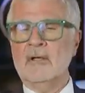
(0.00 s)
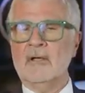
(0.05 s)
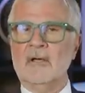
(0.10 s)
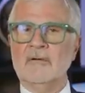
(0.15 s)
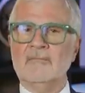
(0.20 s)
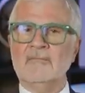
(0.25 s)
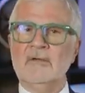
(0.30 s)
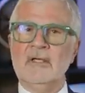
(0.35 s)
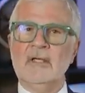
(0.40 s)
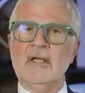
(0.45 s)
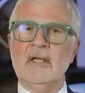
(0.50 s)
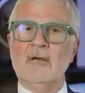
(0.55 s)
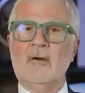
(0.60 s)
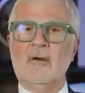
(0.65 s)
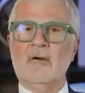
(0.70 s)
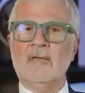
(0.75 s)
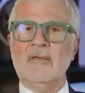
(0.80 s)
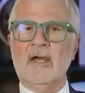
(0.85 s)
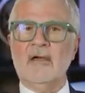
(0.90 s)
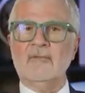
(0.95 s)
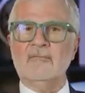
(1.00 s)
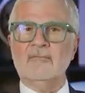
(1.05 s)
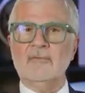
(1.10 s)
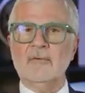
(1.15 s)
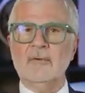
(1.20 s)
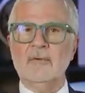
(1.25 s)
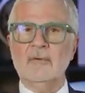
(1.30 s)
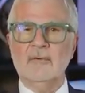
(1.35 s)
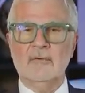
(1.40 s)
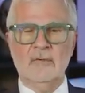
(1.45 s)
of eating all that
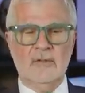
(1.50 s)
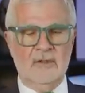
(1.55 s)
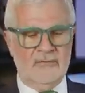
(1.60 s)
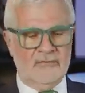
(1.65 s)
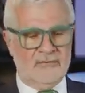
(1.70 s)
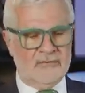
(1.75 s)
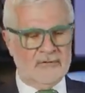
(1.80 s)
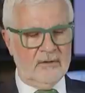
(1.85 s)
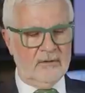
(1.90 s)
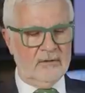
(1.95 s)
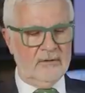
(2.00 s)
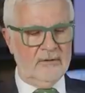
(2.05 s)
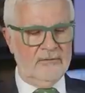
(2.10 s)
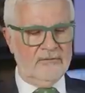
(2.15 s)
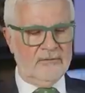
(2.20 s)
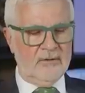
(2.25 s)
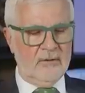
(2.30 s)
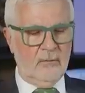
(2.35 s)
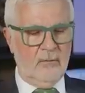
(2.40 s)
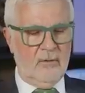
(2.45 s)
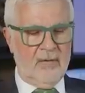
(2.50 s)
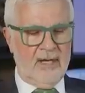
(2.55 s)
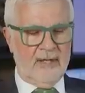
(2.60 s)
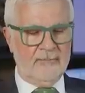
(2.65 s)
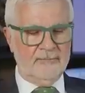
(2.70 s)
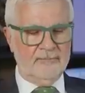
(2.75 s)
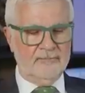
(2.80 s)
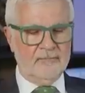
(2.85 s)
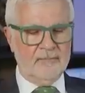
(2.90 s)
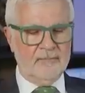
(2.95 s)
food and still losing weight.